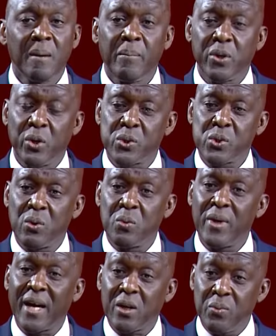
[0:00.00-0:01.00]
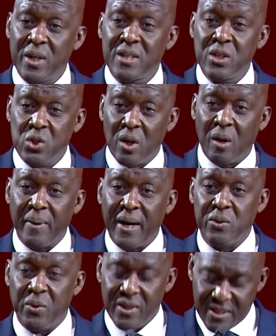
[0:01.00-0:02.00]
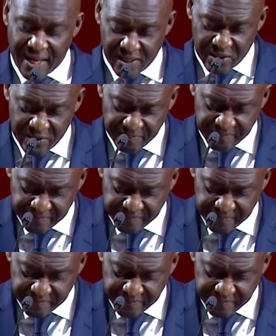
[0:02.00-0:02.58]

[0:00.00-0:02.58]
but also we are creating jobs by doing that.